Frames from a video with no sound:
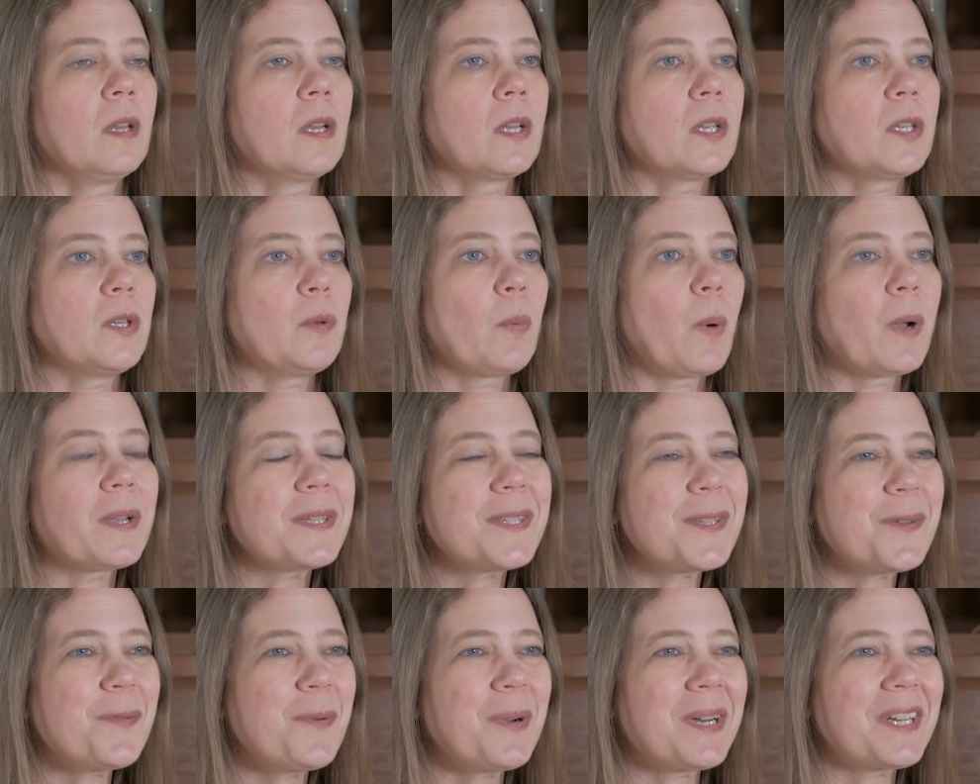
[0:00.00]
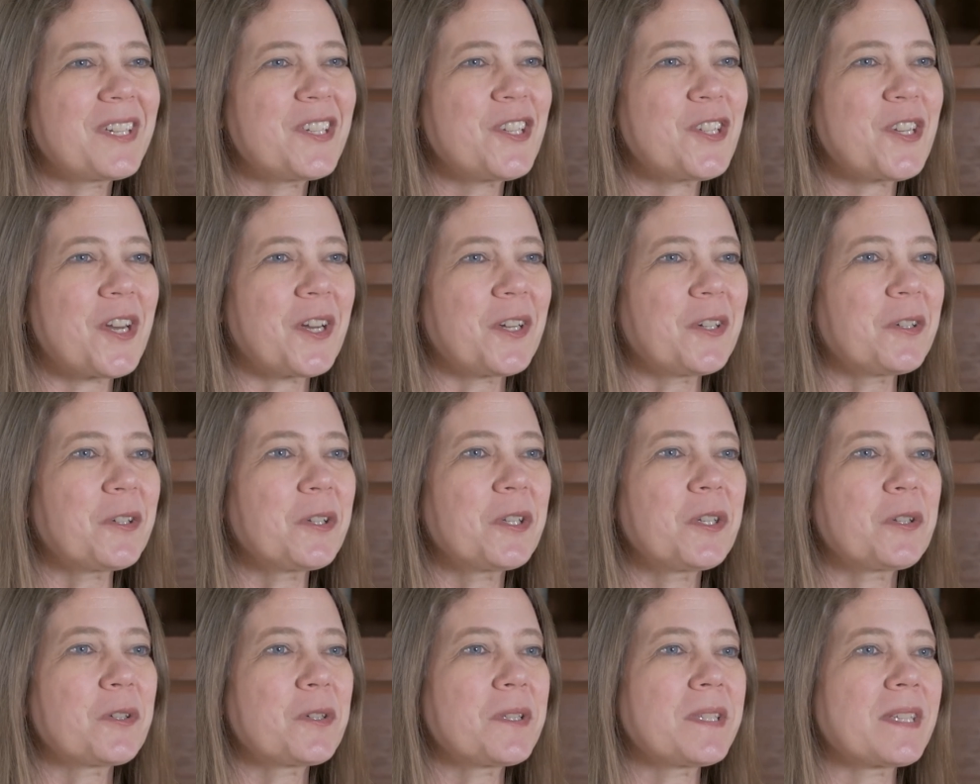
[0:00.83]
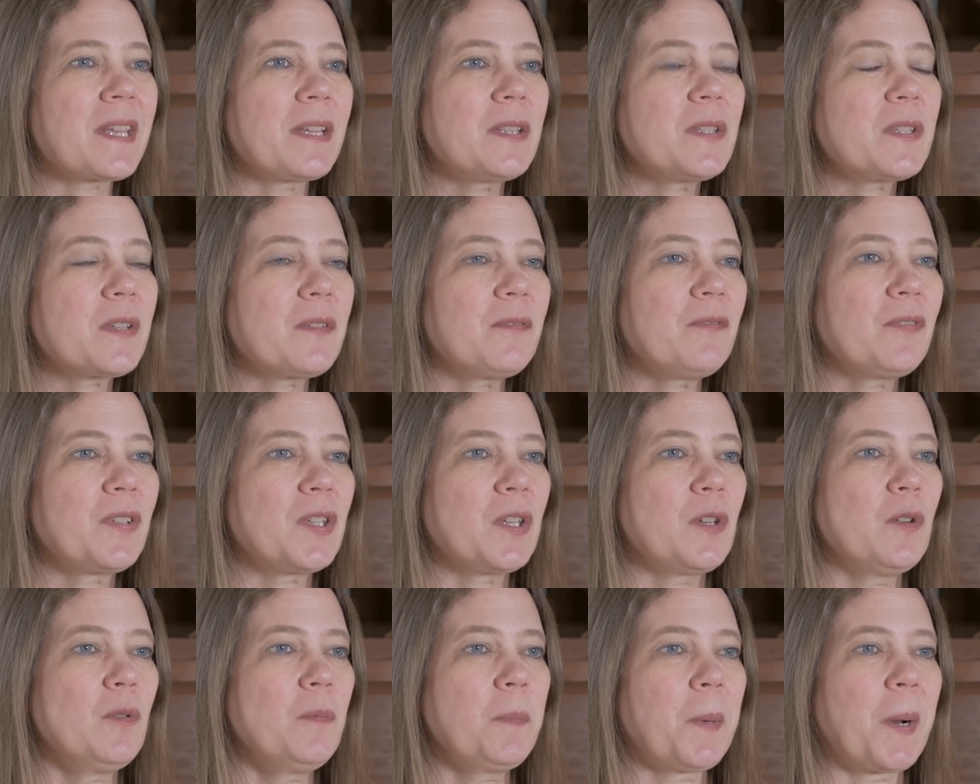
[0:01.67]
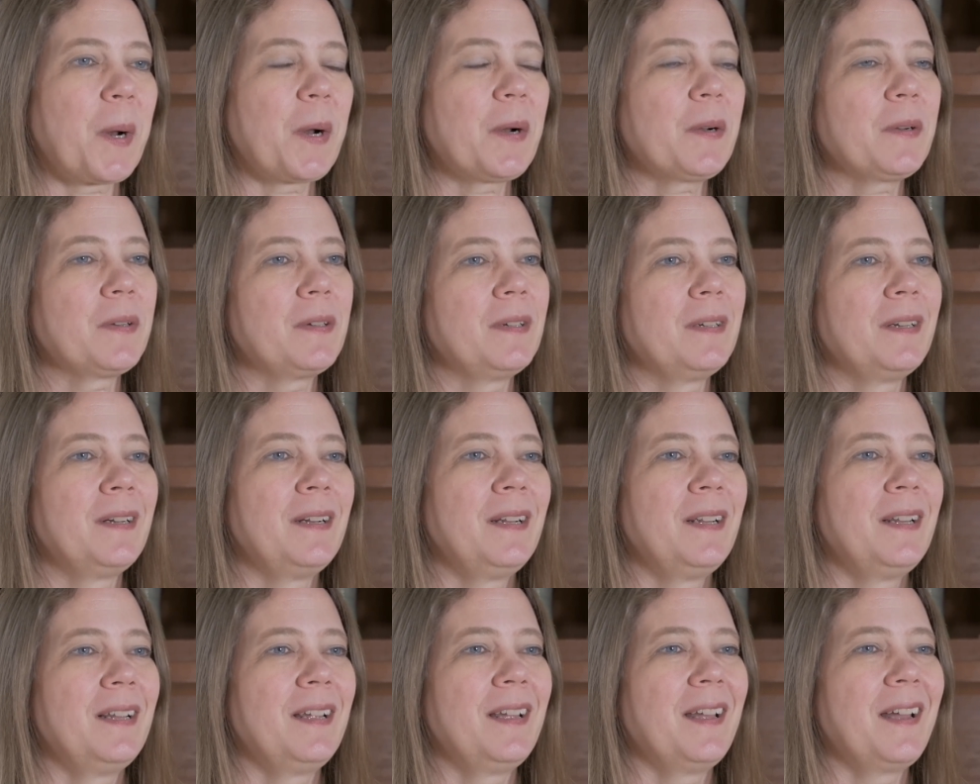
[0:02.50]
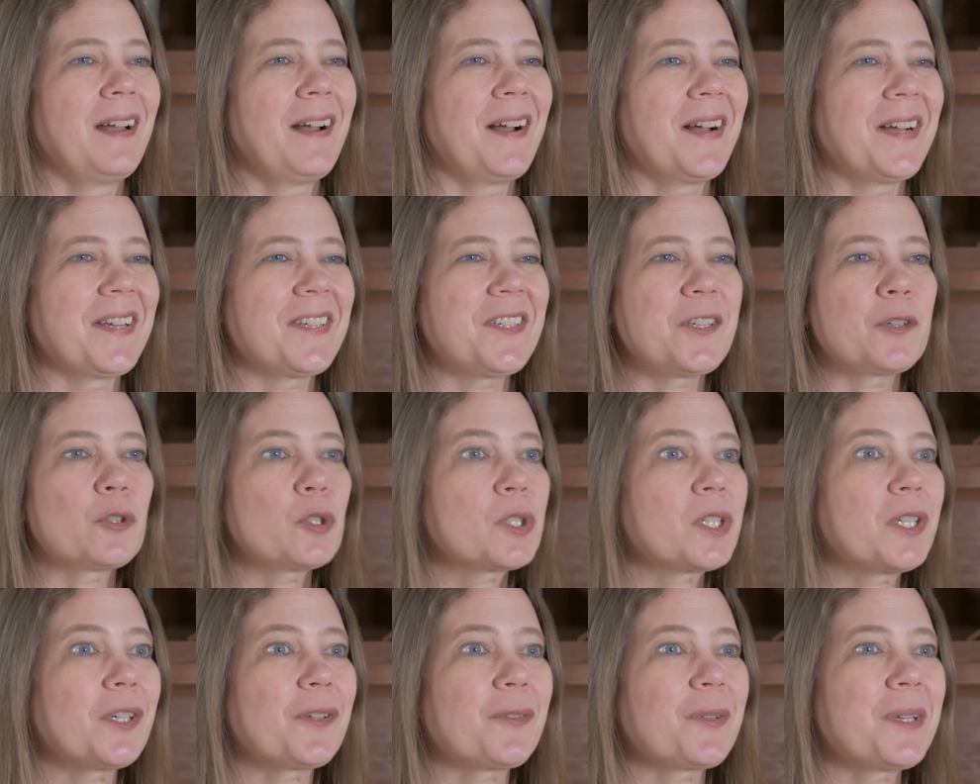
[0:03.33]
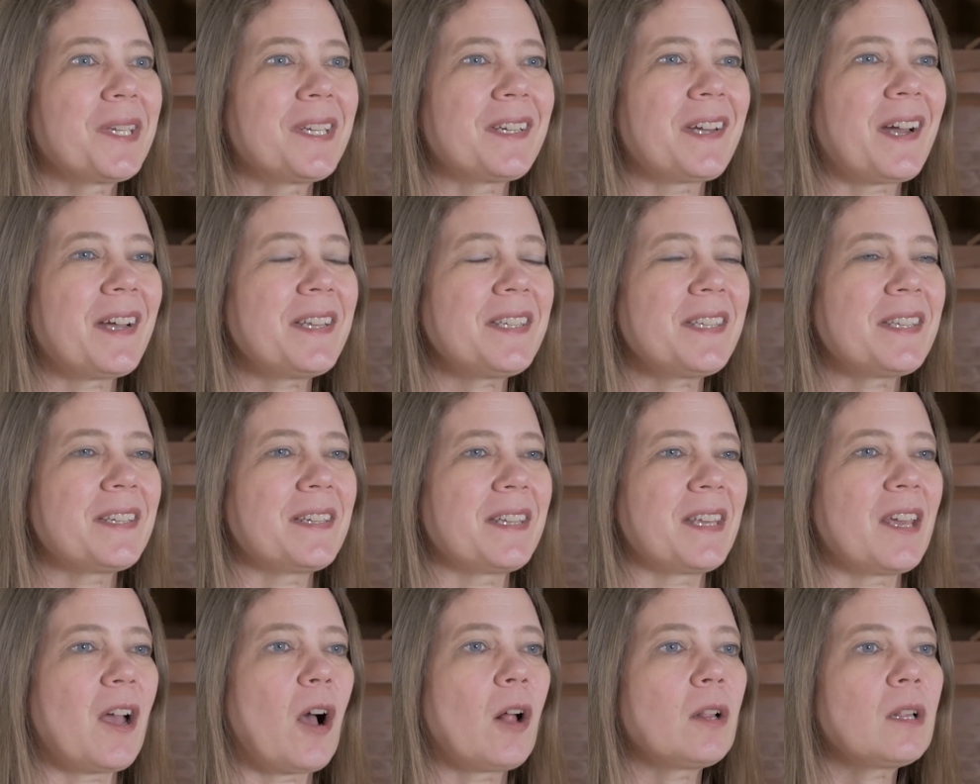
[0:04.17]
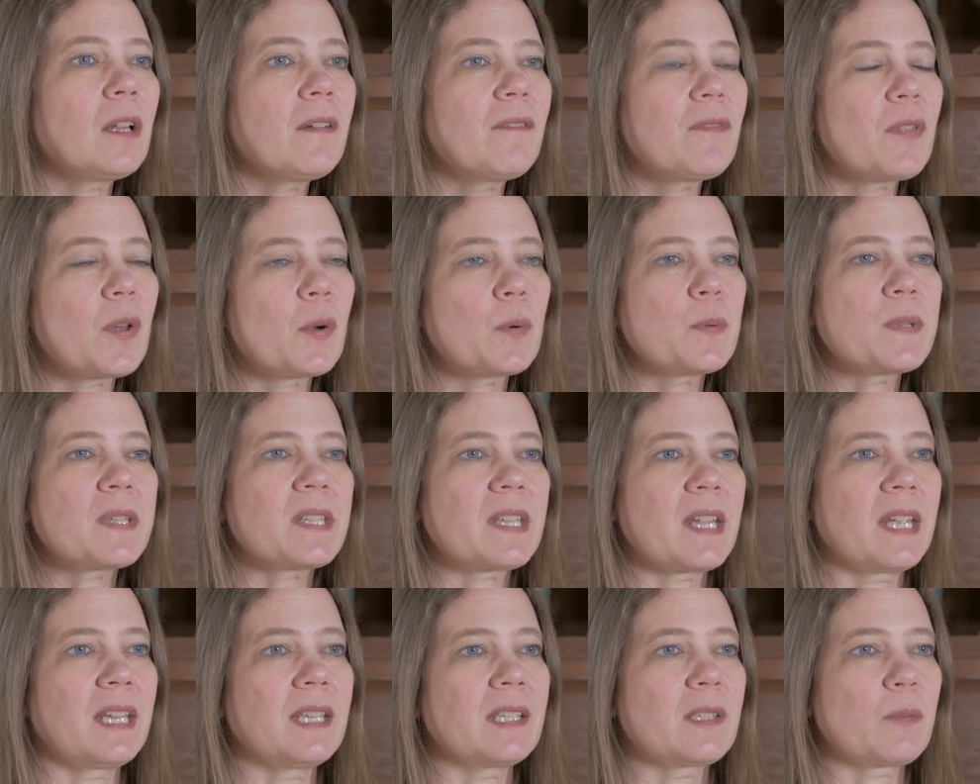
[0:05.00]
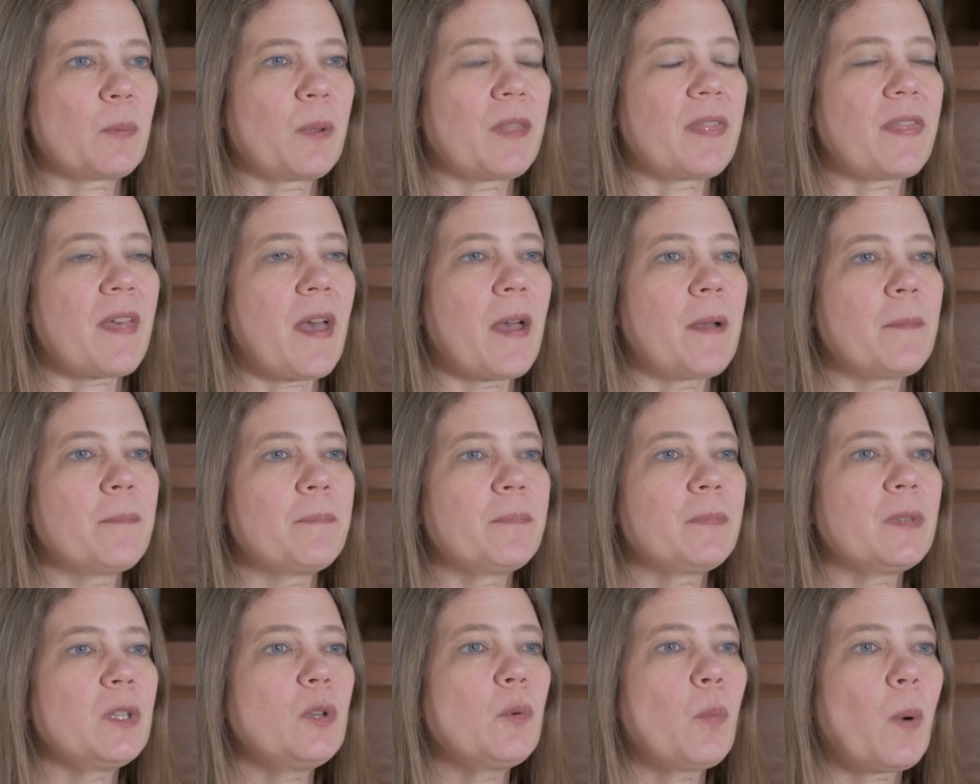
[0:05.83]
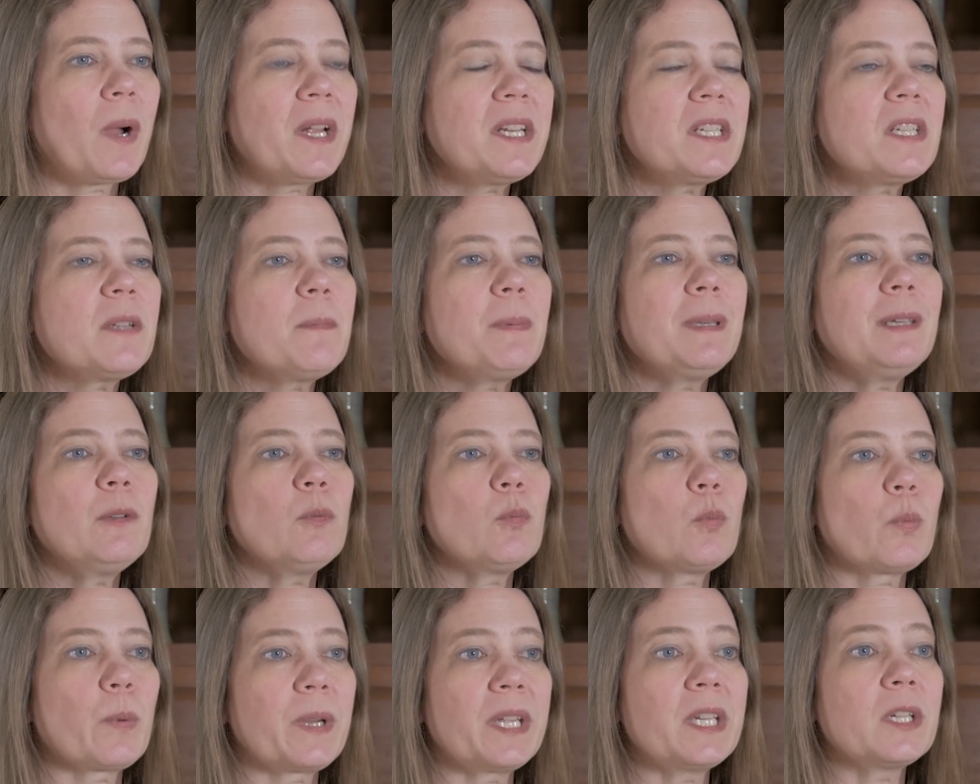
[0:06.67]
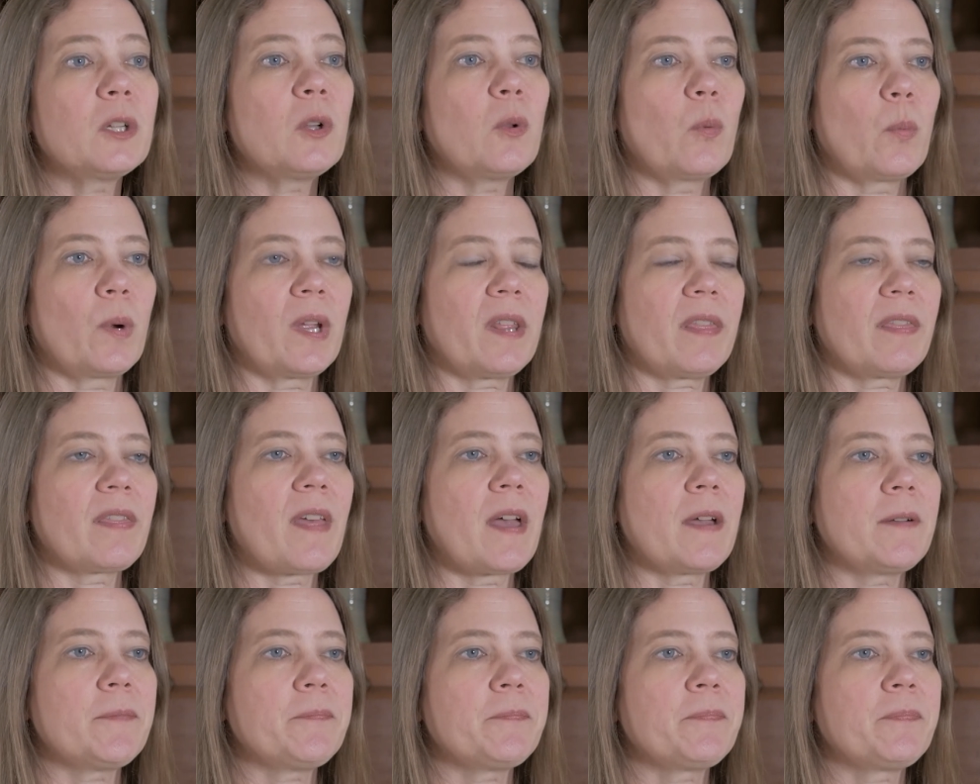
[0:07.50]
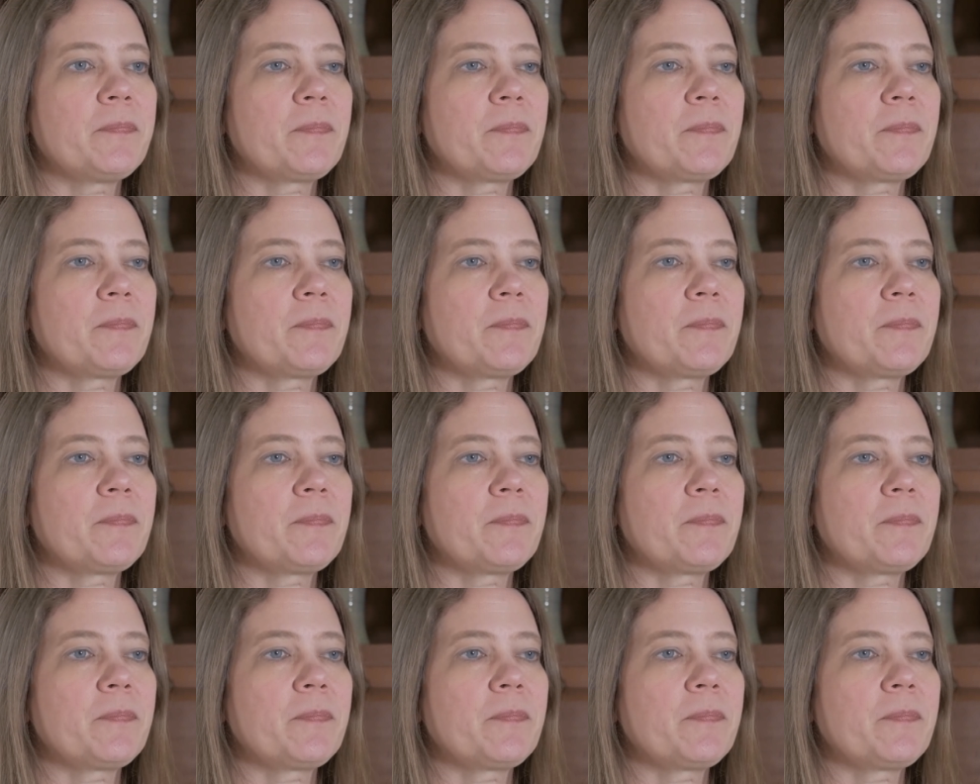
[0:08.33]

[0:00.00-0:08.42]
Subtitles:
You also want to share your sense of humor, your curiosity, all of those things with them. You want to be real with them.